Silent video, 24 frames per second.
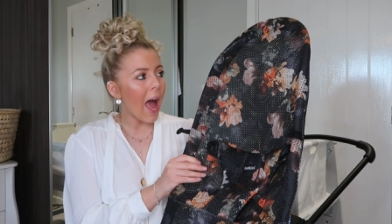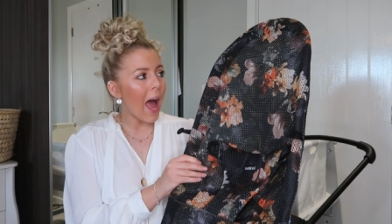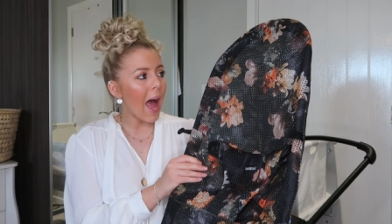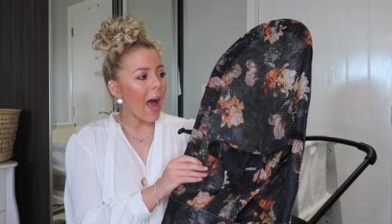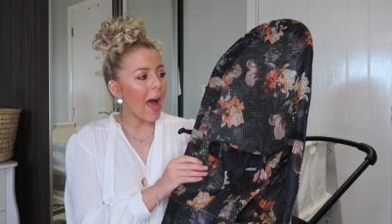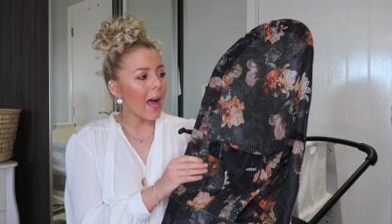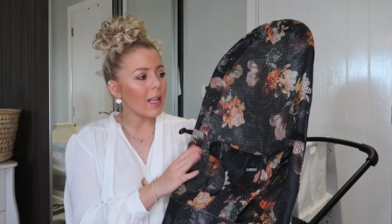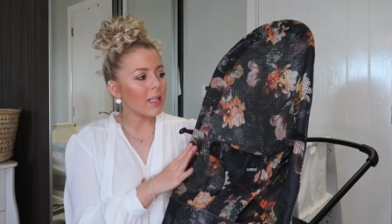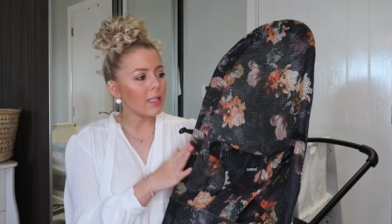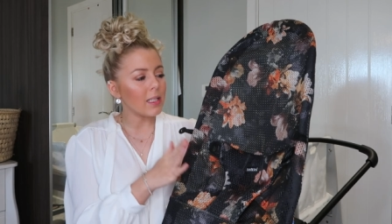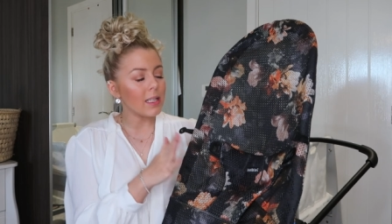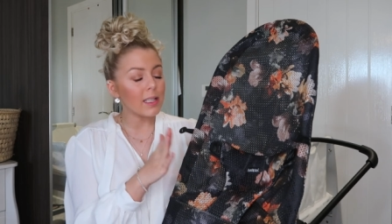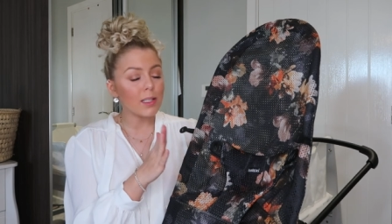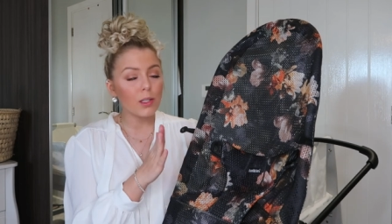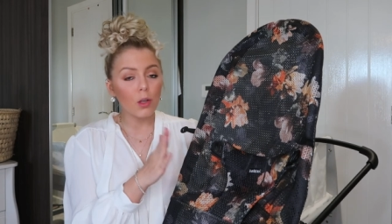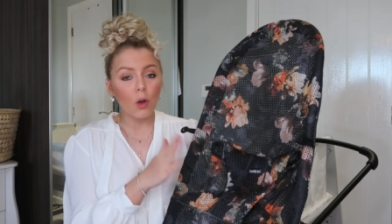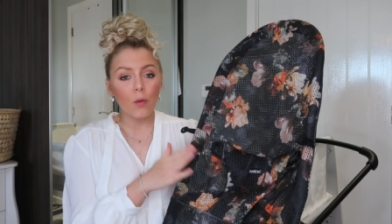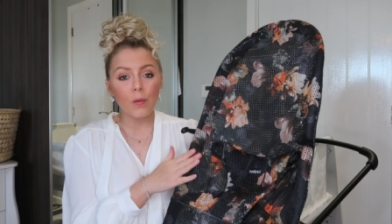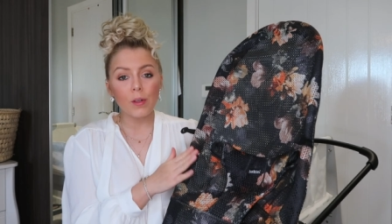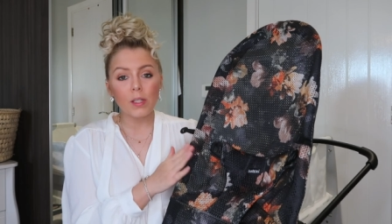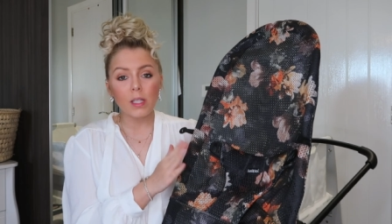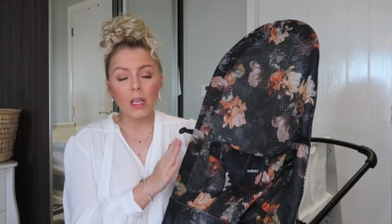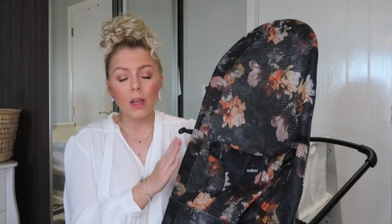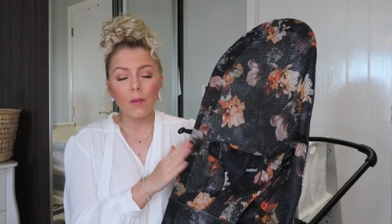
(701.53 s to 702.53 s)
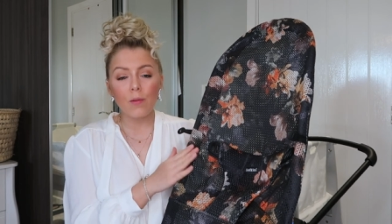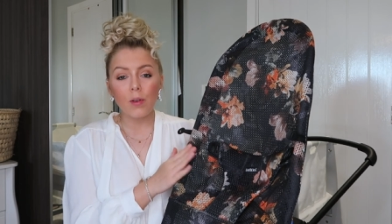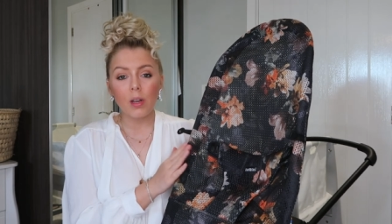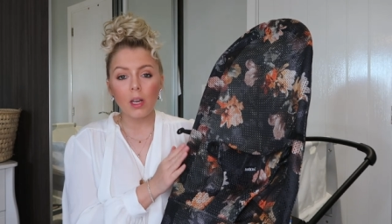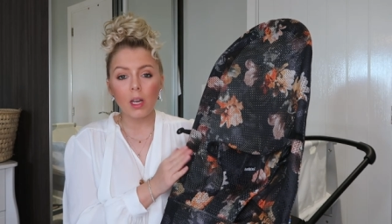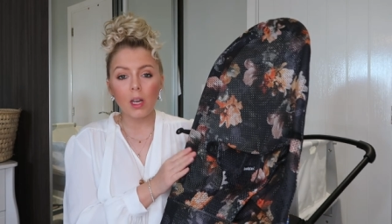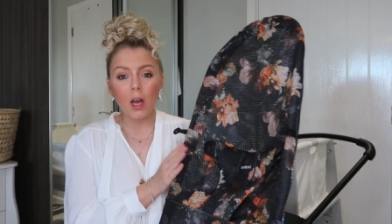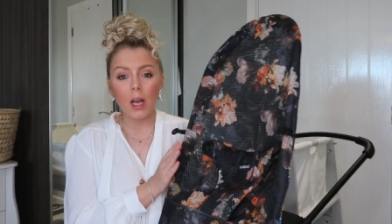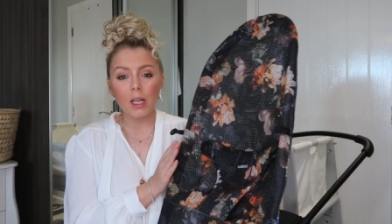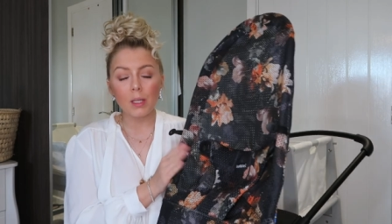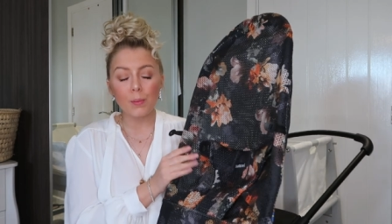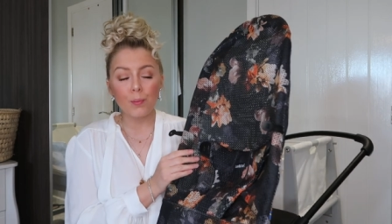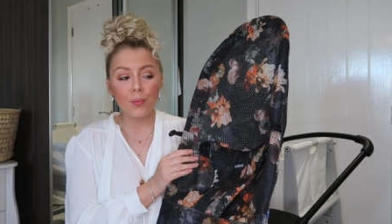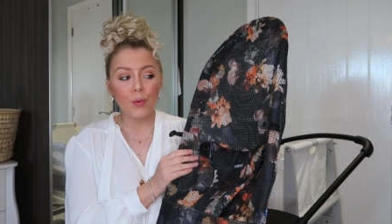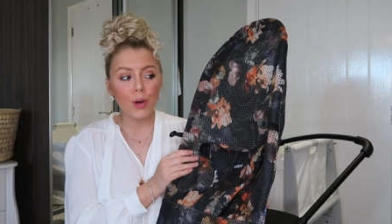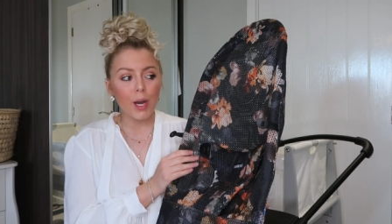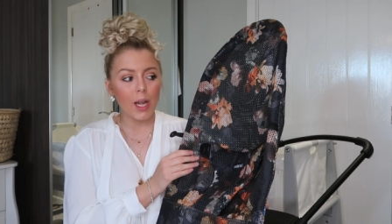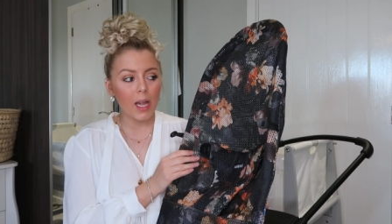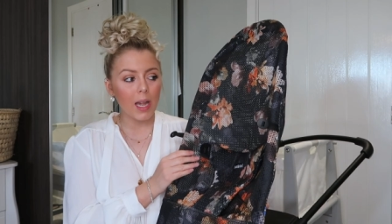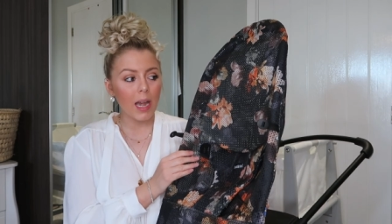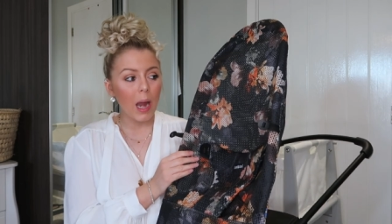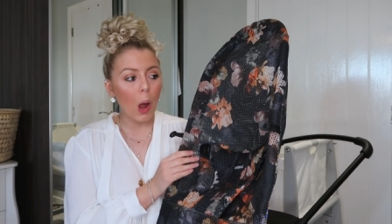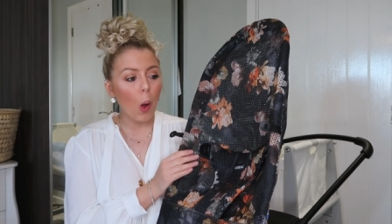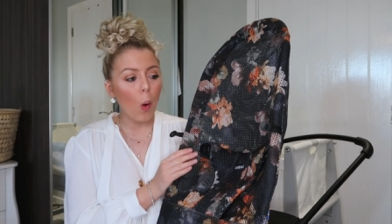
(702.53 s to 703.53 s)
And it's obviously a really nice
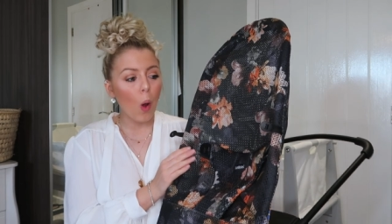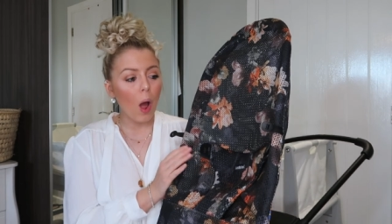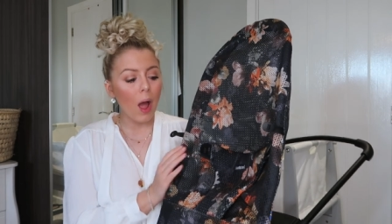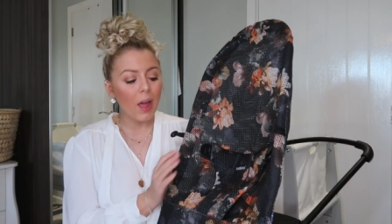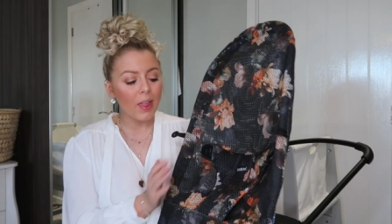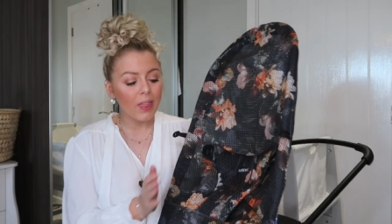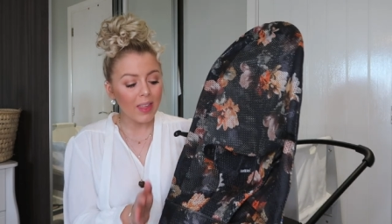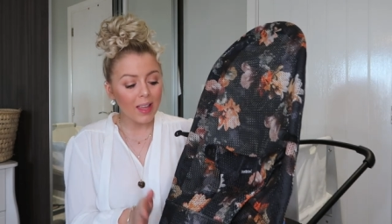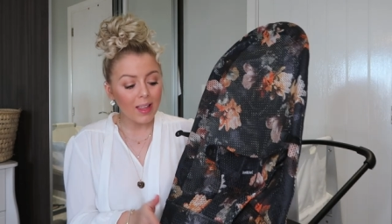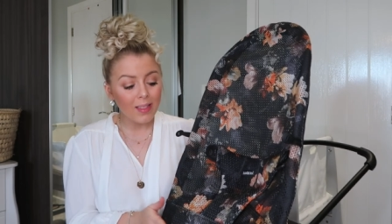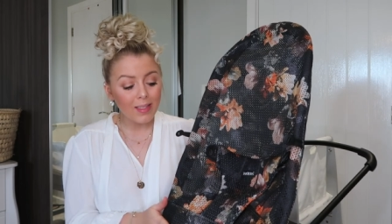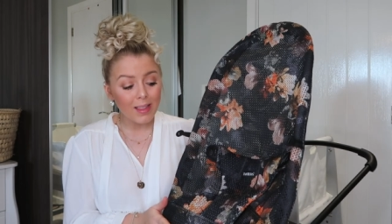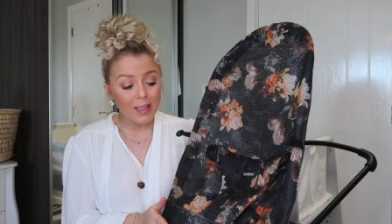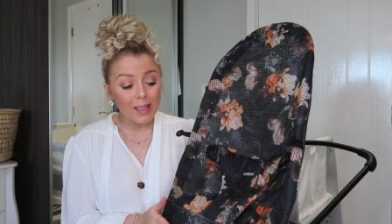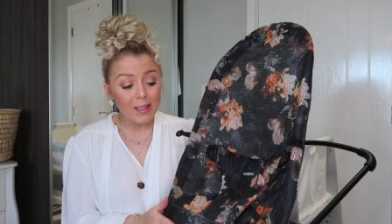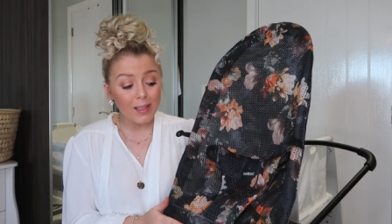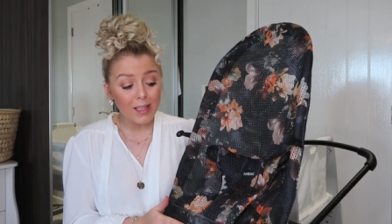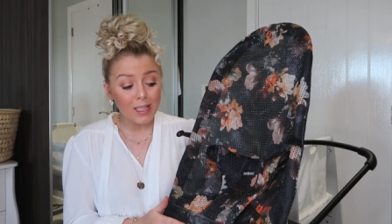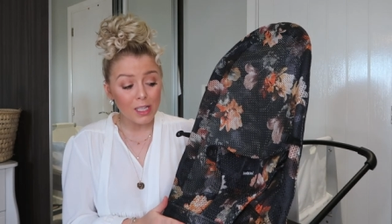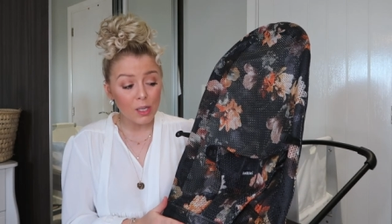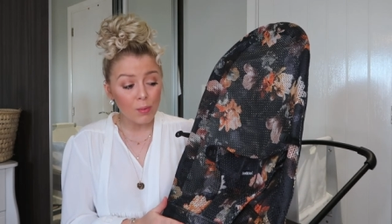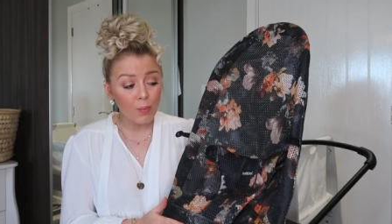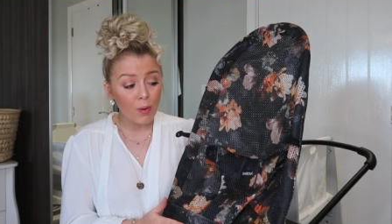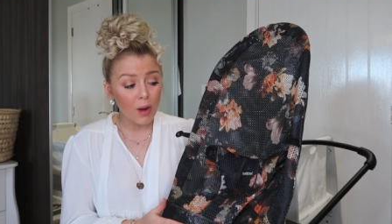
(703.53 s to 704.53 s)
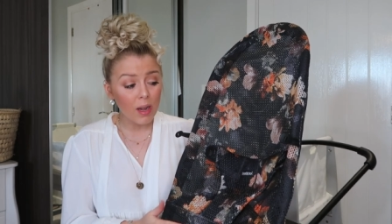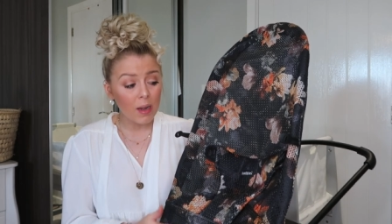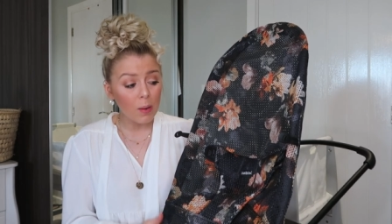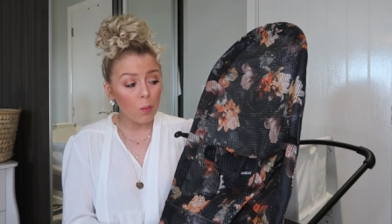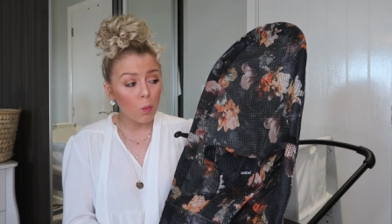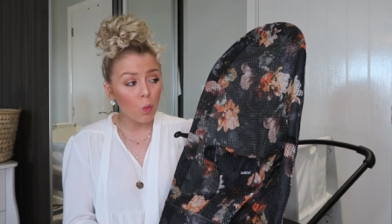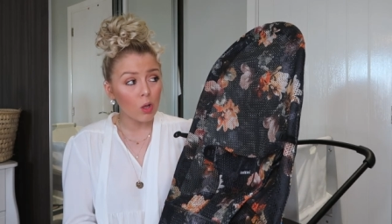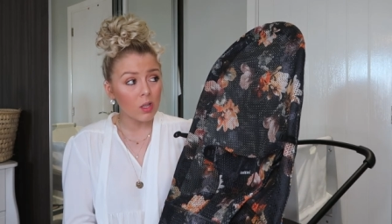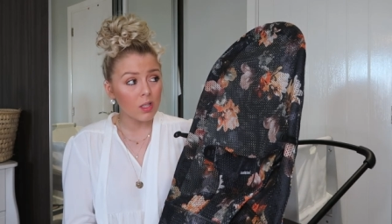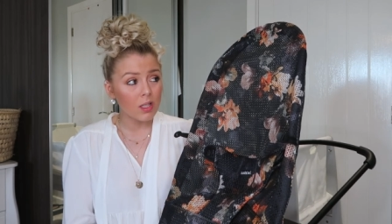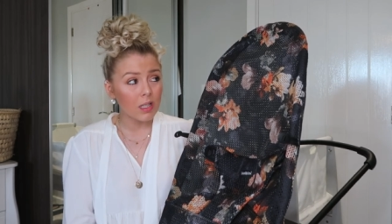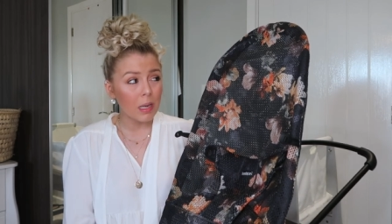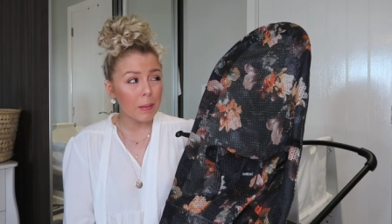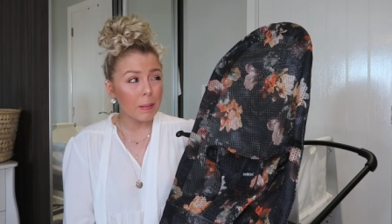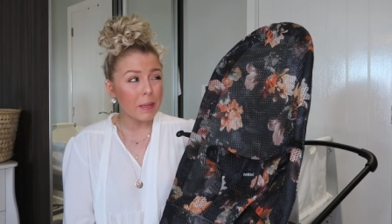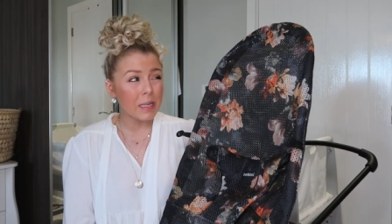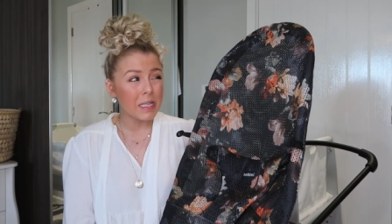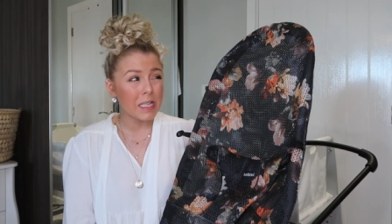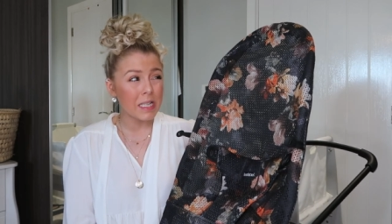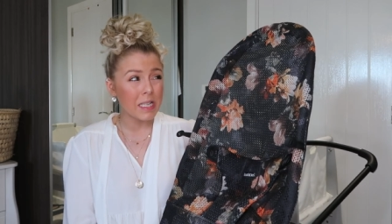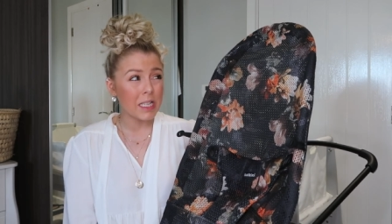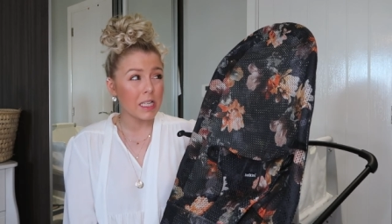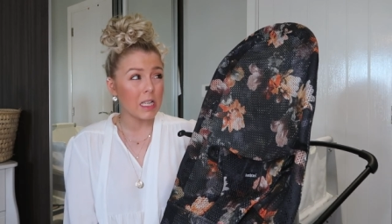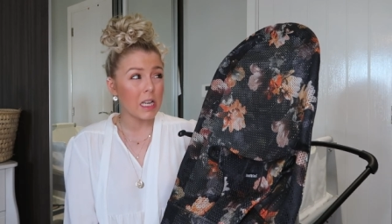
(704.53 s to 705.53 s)
print. Now, I think that this print was
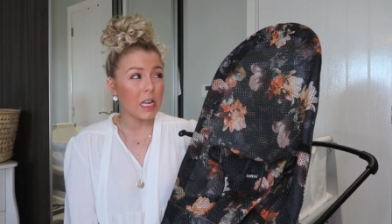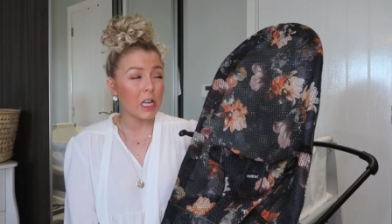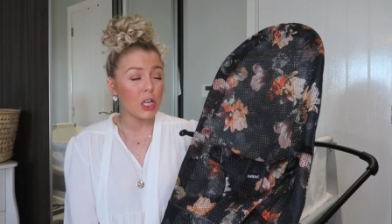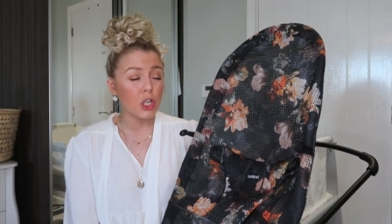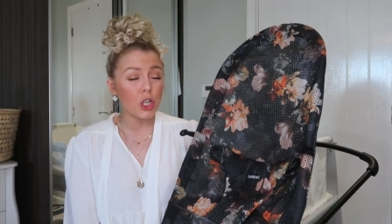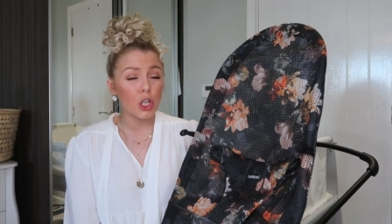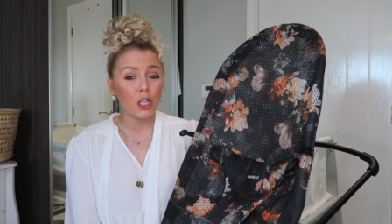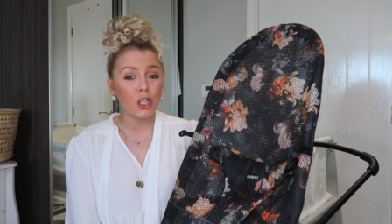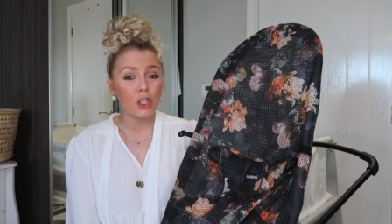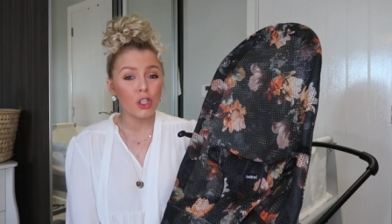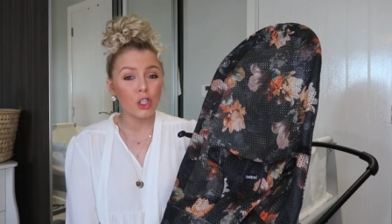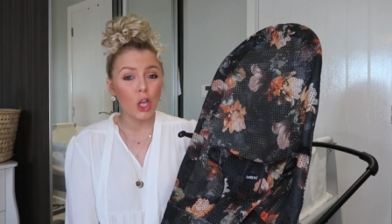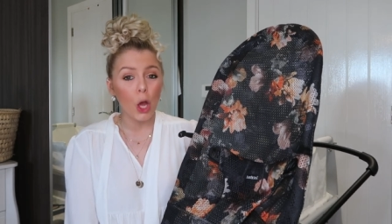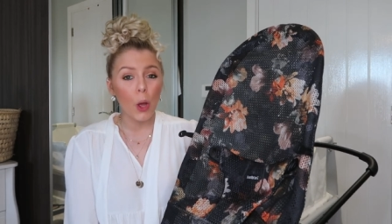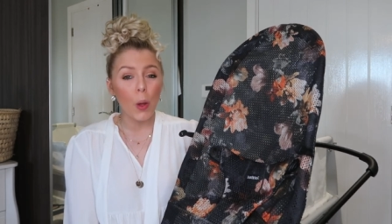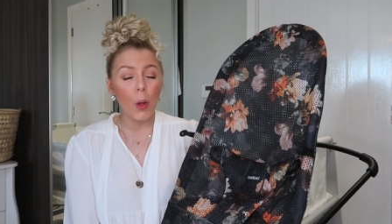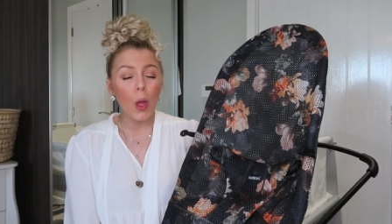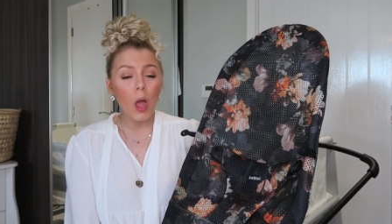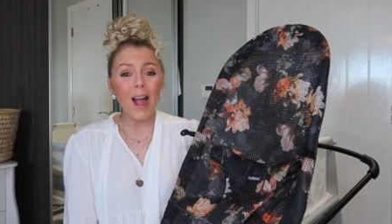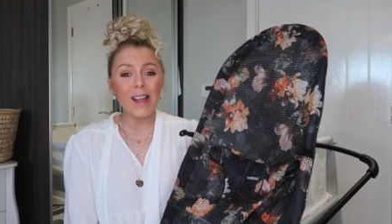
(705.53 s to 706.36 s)
limited edition, so